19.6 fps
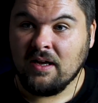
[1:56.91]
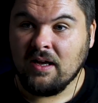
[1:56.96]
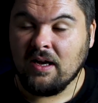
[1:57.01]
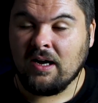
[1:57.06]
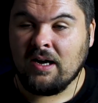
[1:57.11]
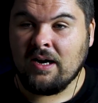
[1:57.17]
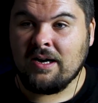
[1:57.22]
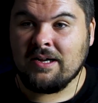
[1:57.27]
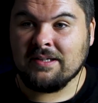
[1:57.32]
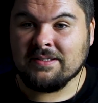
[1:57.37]

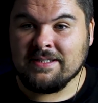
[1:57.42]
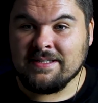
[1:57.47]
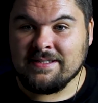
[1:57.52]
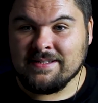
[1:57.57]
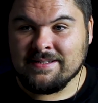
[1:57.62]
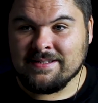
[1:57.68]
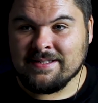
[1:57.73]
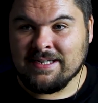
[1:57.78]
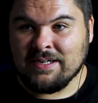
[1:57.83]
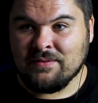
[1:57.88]
Oh, this
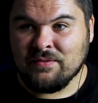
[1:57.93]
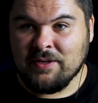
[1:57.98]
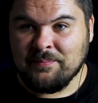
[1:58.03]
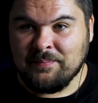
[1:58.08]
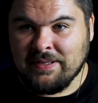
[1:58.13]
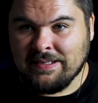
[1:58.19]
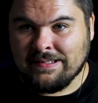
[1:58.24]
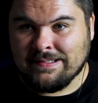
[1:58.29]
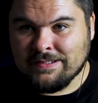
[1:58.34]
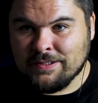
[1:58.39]
is how we
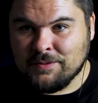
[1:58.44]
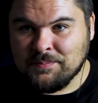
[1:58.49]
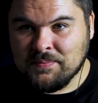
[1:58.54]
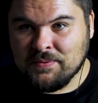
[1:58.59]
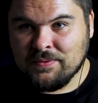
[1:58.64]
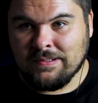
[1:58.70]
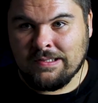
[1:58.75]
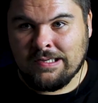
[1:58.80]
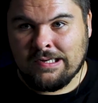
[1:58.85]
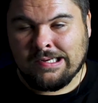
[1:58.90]
picked
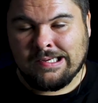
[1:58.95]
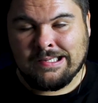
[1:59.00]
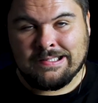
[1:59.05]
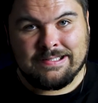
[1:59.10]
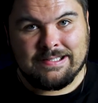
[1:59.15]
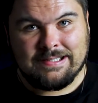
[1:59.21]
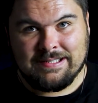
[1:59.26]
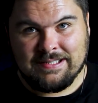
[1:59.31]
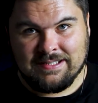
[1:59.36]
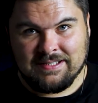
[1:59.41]
up
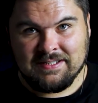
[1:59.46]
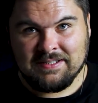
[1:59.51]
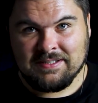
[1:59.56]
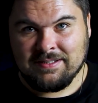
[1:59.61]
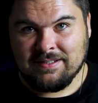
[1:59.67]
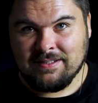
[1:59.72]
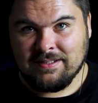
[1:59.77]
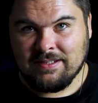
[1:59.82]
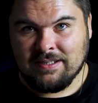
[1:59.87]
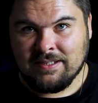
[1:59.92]
lines
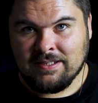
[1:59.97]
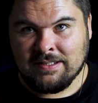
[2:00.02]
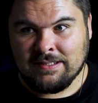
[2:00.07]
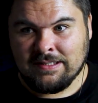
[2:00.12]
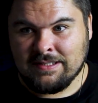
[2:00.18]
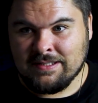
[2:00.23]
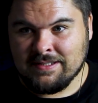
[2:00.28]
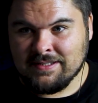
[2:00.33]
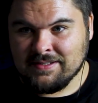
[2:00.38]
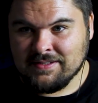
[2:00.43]

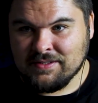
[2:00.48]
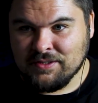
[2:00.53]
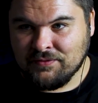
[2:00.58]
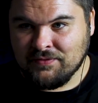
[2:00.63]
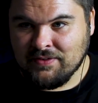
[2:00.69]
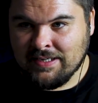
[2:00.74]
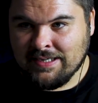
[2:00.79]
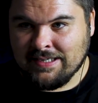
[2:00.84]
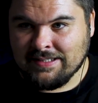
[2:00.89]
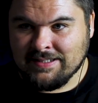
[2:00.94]
and uh,
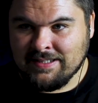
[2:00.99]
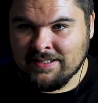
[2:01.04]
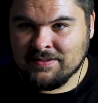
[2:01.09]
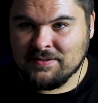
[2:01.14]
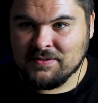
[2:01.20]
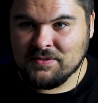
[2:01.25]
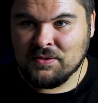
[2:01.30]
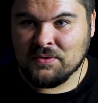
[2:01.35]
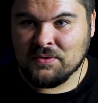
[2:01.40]
stuff we had in the